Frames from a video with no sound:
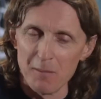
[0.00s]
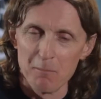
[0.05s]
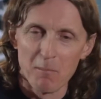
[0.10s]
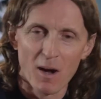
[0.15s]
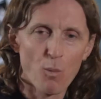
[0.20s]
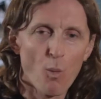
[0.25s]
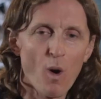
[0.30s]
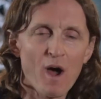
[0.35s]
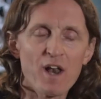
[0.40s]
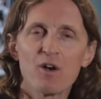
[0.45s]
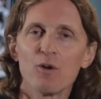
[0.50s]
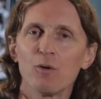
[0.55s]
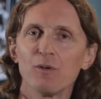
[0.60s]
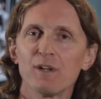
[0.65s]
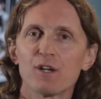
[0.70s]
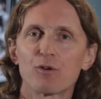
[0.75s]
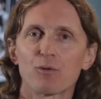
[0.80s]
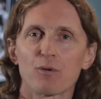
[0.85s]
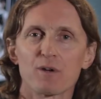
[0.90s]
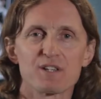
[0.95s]
My one and only
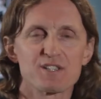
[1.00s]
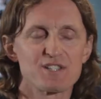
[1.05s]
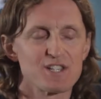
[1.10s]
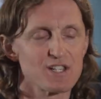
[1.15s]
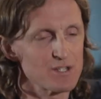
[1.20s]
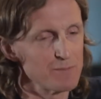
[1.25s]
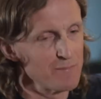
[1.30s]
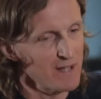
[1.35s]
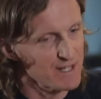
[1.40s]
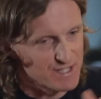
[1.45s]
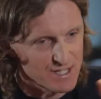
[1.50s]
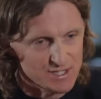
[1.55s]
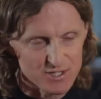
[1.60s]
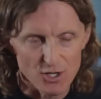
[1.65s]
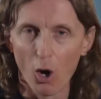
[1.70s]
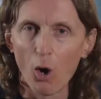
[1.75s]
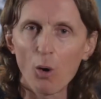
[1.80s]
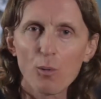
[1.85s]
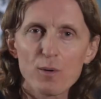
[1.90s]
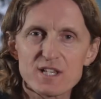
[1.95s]
criticism, as it's
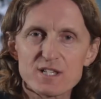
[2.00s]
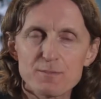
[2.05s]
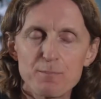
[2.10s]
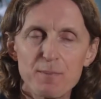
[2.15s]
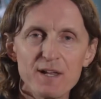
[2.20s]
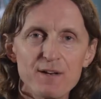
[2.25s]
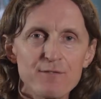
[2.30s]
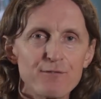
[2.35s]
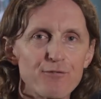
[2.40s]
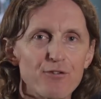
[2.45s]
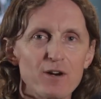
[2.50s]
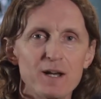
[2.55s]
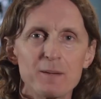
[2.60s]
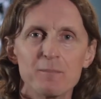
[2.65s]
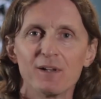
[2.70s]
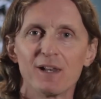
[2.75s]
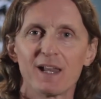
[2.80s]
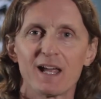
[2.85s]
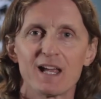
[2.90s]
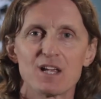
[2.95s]
always been for
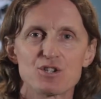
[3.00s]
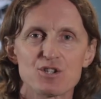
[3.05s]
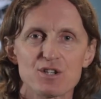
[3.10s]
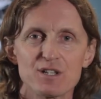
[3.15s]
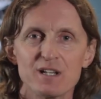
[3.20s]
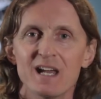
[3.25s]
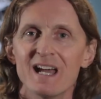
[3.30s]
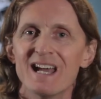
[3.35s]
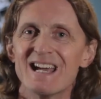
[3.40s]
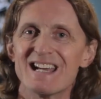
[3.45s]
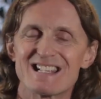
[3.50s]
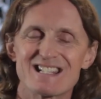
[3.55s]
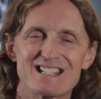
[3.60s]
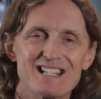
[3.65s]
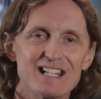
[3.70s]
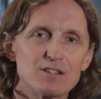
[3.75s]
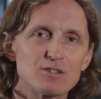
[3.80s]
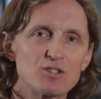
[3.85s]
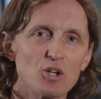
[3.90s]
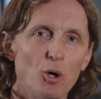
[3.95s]
Immolation, is
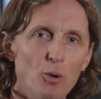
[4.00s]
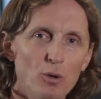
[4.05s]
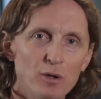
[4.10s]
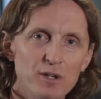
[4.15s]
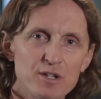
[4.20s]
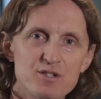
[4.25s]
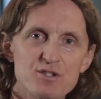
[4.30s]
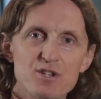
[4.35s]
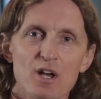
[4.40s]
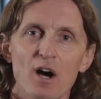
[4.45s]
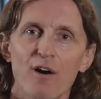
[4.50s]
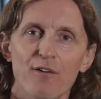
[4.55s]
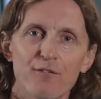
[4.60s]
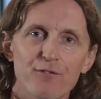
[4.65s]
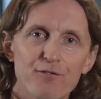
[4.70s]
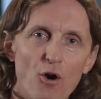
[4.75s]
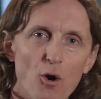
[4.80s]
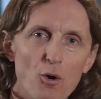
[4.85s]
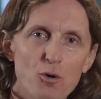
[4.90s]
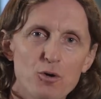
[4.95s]
that Dolan's
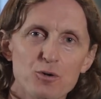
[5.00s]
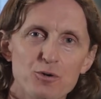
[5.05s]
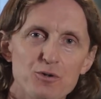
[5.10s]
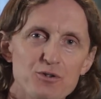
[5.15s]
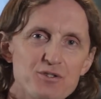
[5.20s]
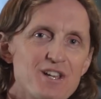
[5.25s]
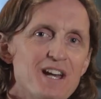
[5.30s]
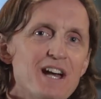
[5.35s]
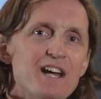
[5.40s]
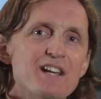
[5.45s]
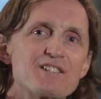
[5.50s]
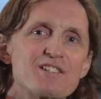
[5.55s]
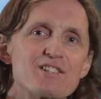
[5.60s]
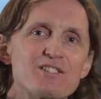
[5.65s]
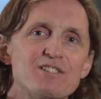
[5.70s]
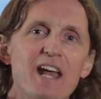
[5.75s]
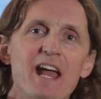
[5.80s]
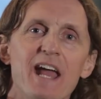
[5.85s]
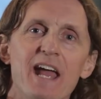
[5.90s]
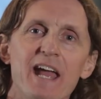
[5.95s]
vocals
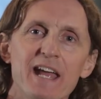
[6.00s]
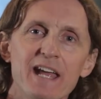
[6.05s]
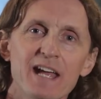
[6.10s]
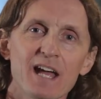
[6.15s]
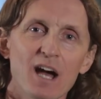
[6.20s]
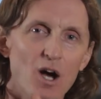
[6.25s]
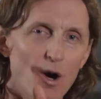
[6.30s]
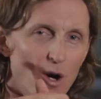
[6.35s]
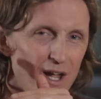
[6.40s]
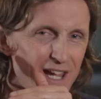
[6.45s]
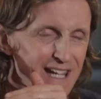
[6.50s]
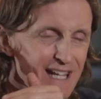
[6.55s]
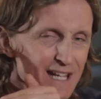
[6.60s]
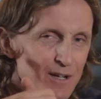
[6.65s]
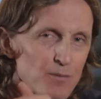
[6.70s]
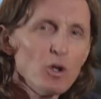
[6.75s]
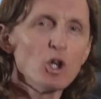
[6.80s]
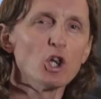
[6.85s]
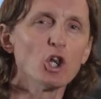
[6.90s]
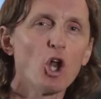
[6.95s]
stay
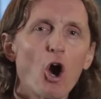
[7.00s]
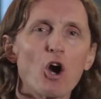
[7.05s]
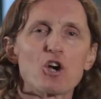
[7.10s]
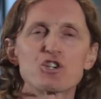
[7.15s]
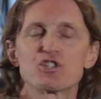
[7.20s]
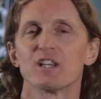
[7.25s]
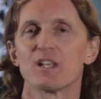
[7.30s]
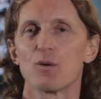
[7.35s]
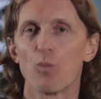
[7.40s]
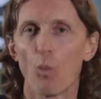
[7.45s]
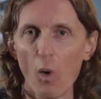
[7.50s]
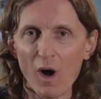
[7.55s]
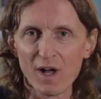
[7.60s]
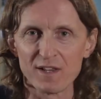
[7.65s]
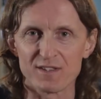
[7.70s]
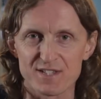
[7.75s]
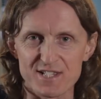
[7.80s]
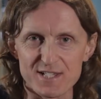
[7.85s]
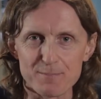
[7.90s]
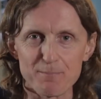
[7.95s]
in largely
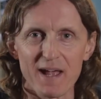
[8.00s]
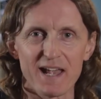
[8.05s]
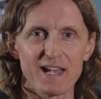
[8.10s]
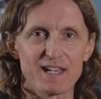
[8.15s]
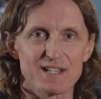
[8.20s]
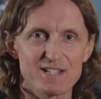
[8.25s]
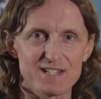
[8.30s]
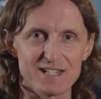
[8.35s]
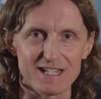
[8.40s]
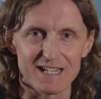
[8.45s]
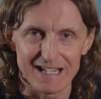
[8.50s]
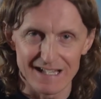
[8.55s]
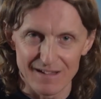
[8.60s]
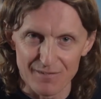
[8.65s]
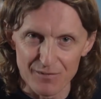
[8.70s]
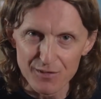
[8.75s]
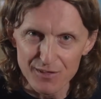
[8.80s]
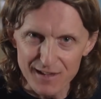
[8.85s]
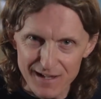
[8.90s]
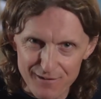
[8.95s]
one space
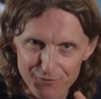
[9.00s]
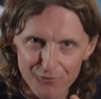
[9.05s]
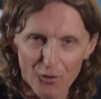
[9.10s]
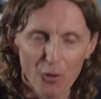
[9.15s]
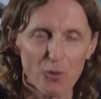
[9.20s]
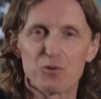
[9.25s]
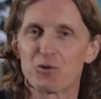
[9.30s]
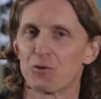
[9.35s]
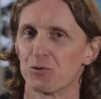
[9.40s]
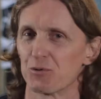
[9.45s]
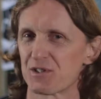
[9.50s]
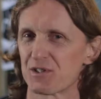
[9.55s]
in the vocal